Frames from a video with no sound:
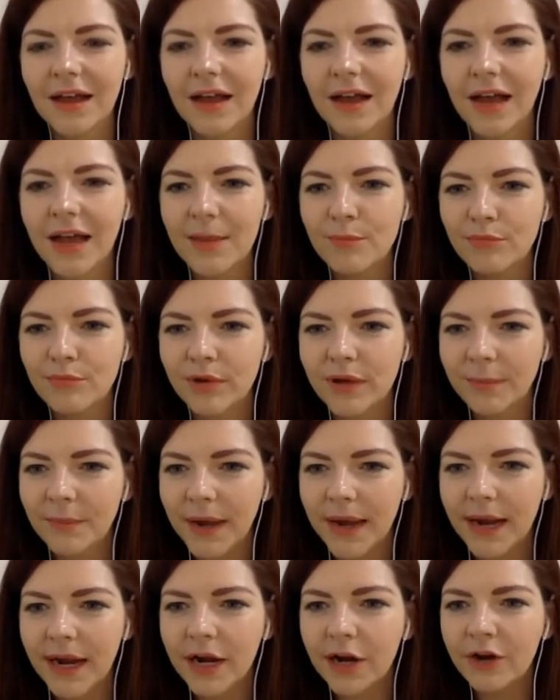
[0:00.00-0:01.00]
I
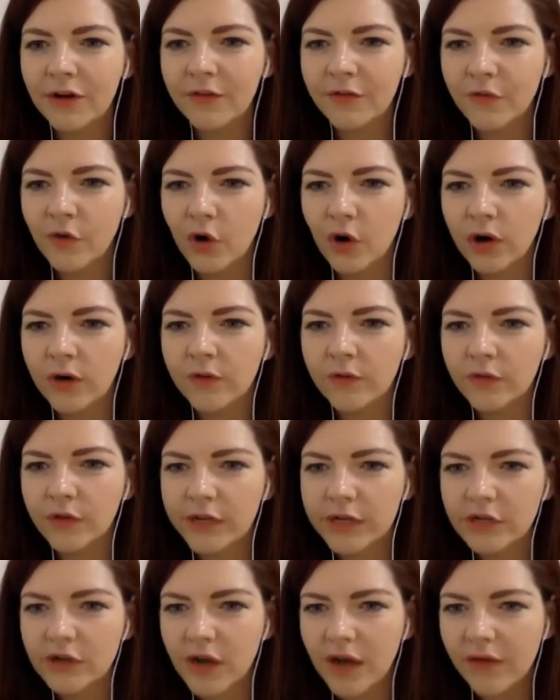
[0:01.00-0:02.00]
prepare for free
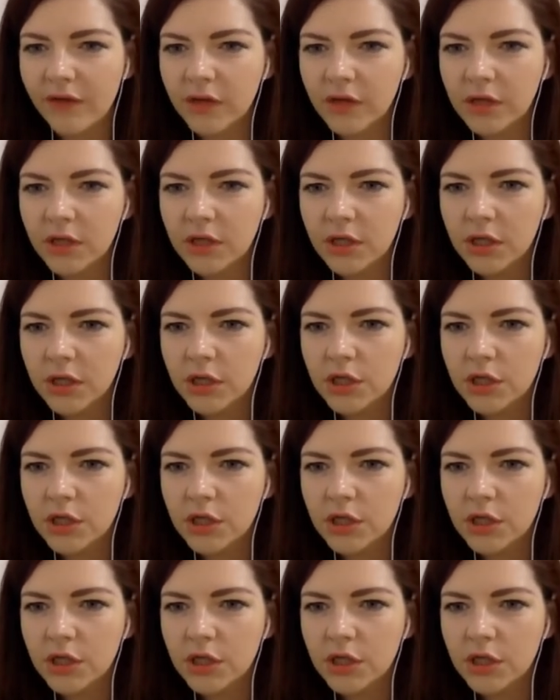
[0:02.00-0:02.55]
travel.